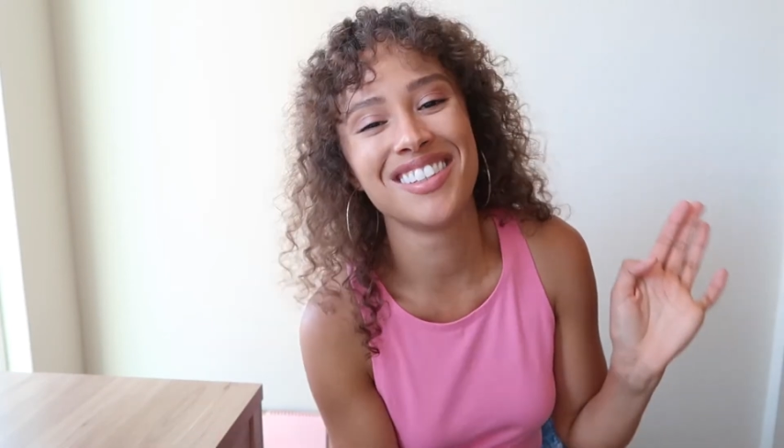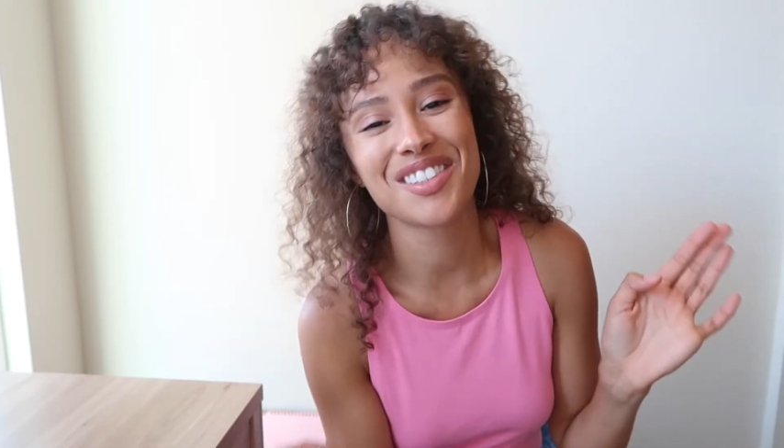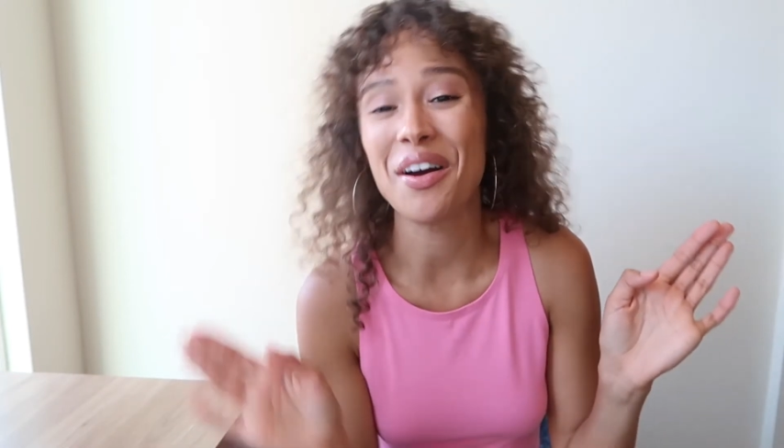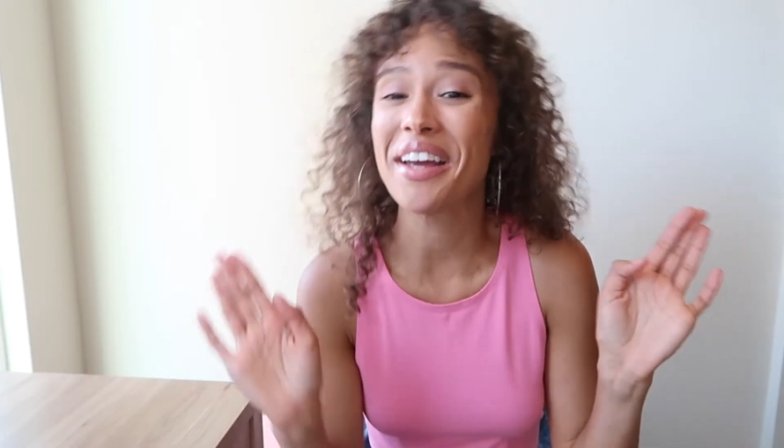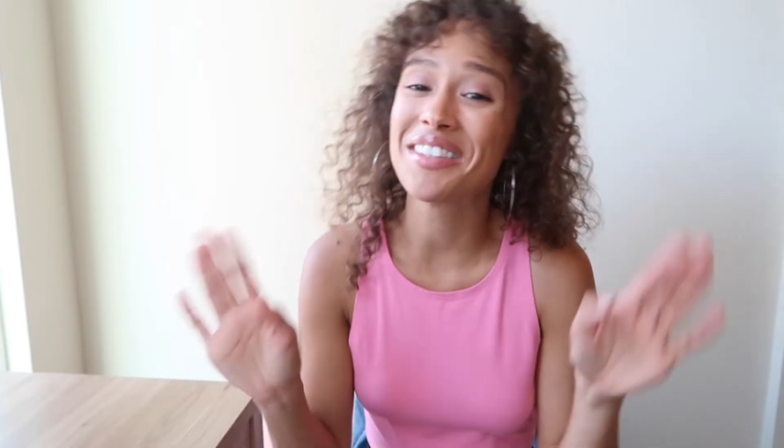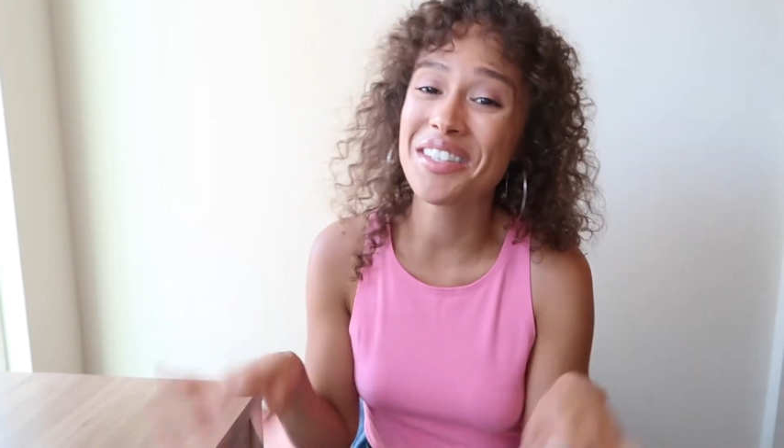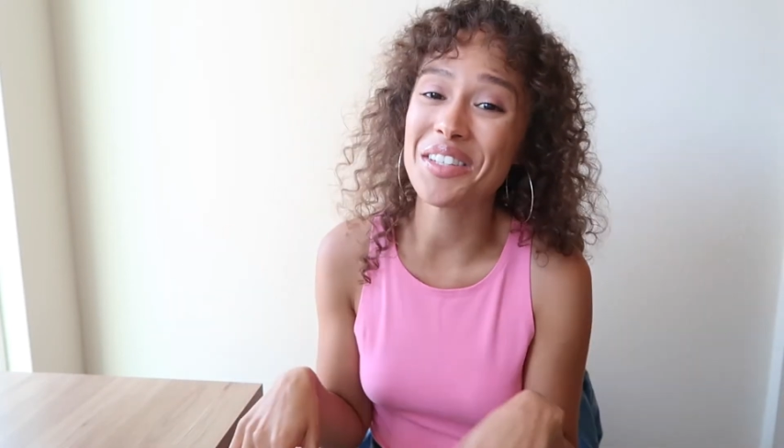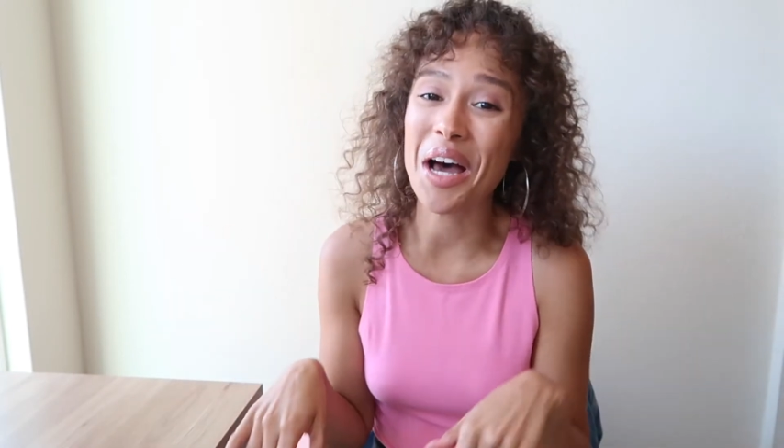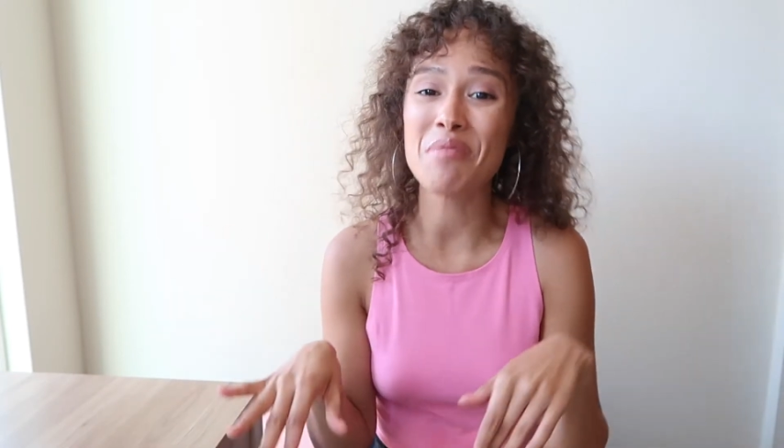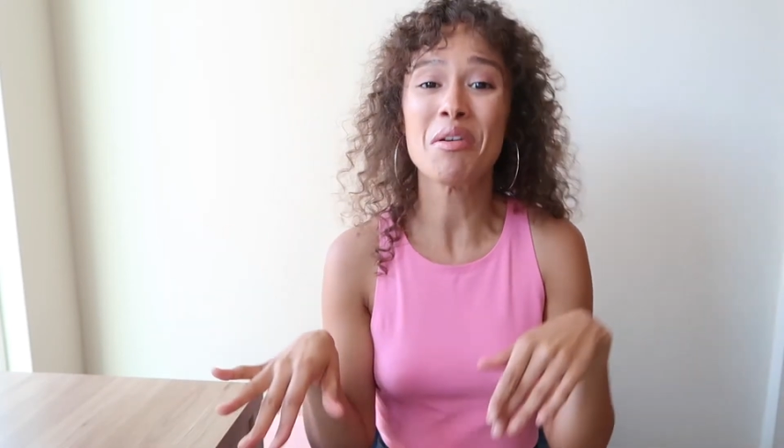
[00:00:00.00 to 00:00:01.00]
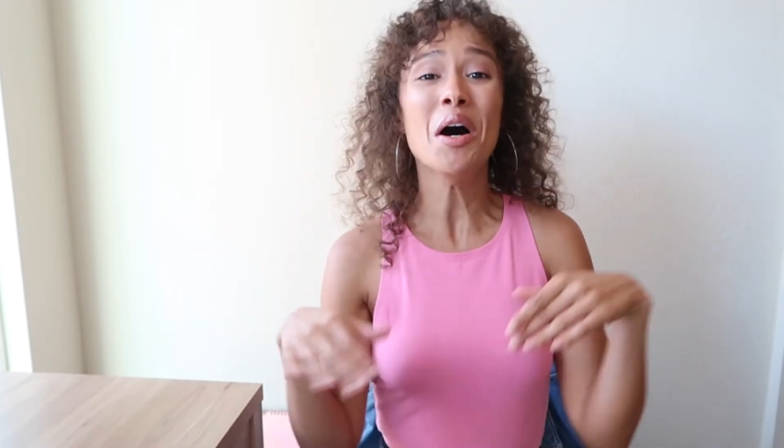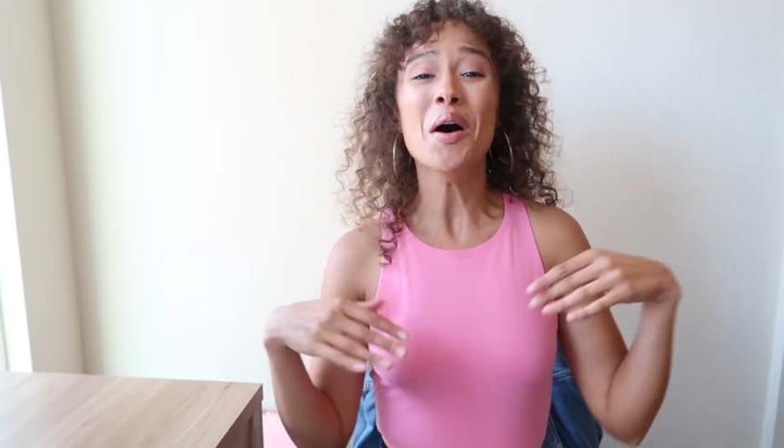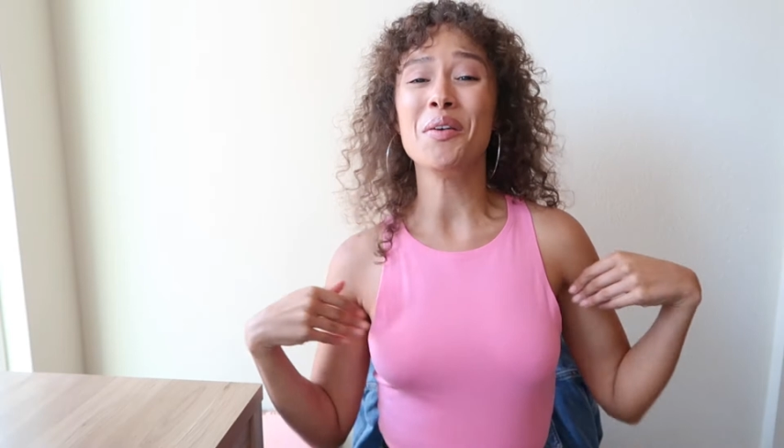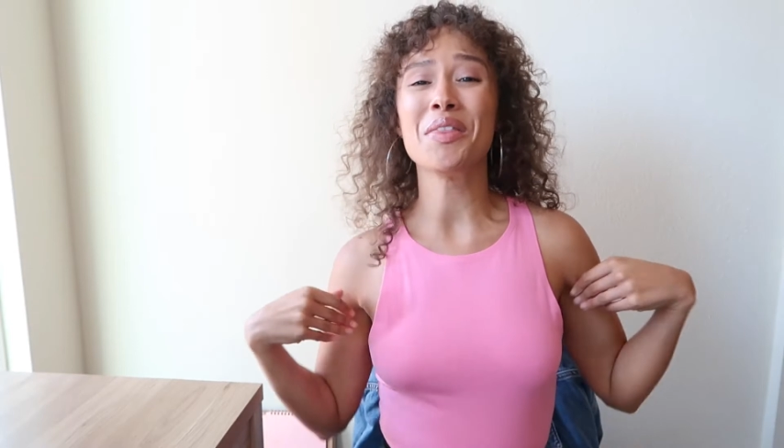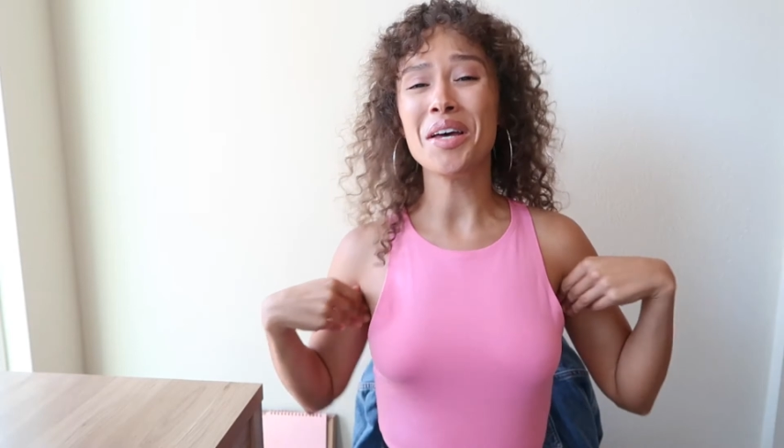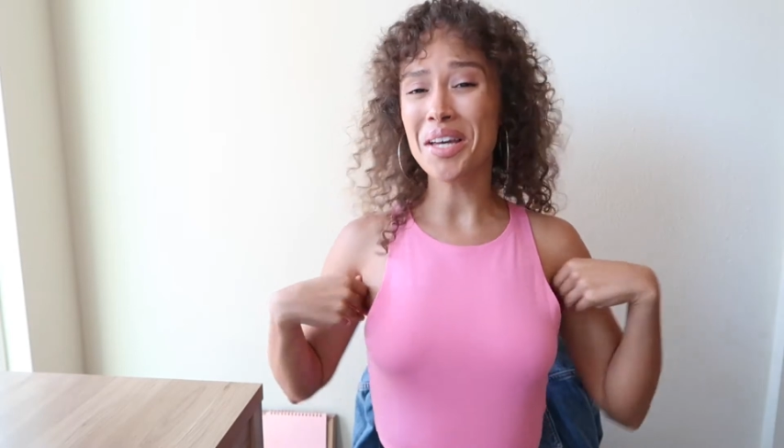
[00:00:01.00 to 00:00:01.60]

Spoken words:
So I can stop with the